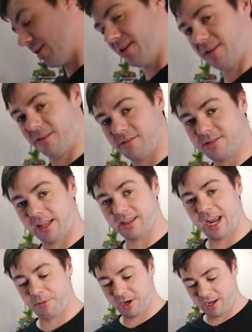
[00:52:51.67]
gonna set the
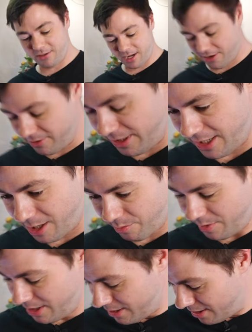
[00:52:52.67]
camera down. I'll clean
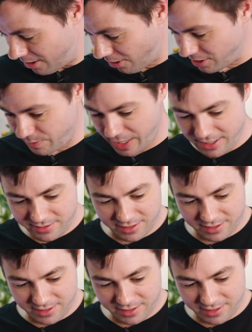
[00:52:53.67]
up our space,